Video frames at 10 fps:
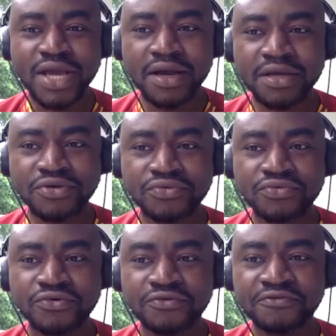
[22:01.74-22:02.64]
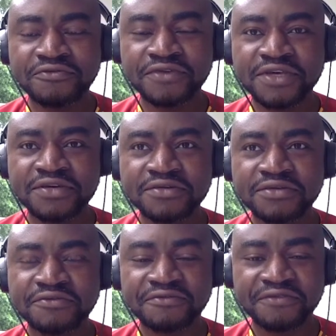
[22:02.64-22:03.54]
you could feel
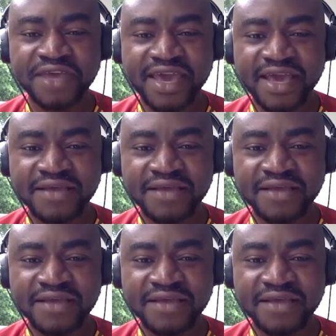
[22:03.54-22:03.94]
the fear